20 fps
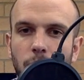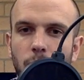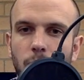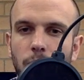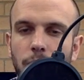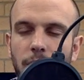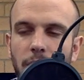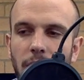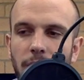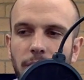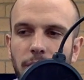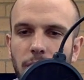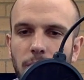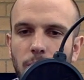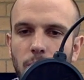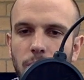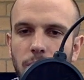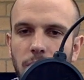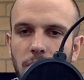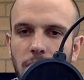We'll dive into
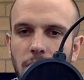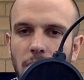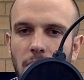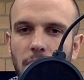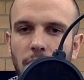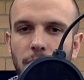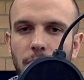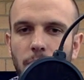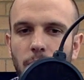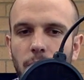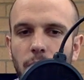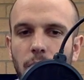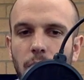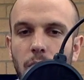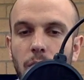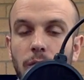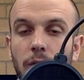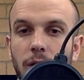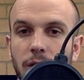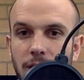more detail. I don't want to go
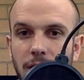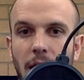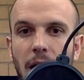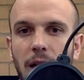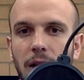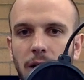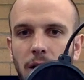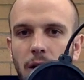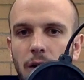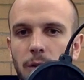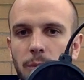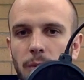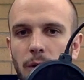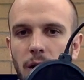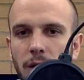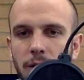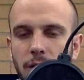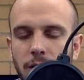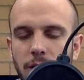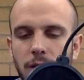over exactly all the
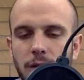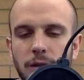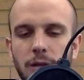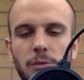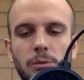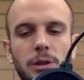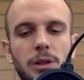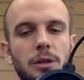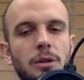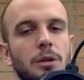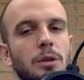processes that we do.